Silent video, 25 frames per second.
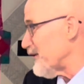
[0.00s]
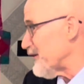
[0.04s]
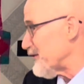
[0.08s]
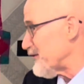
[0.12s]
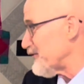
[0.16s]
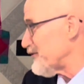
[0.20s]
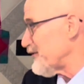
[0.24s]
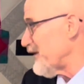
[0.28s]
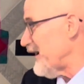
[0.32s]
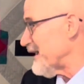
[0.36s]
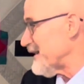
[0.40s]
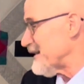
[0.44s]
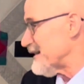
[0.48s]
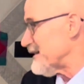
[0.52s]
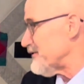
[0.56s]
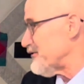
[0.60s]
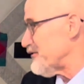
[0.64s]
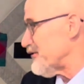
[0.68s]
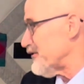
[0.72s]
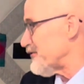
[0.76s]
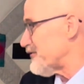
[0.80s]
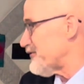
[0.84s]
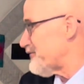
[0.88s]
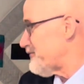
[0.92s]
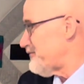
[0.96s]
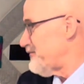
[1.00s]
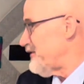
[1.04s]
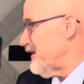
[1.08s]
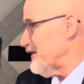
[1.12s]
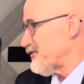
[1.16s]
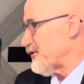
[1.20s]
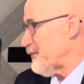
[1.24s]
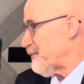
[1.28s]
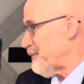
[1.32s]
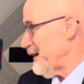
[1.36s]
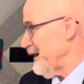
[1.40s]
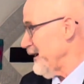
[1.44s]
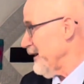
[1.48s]
a sudden just
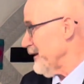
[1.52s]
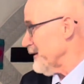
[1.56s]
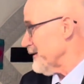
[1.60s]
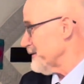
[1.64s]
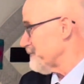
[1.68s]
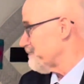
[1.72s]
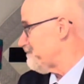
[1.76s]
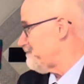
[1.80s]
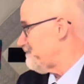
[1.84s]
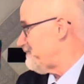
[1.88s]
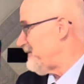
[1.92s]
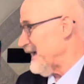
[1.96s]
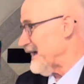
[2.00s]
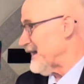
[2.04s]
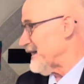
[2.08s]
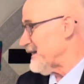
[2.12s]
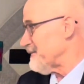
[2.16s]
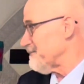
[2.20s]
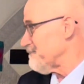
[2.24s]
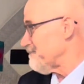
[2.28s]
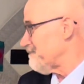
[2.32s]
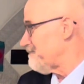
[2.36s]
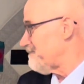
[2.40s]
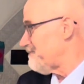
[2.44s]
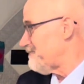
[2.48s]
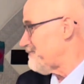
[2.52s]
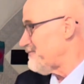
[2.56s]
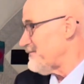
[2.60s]
disappeared, then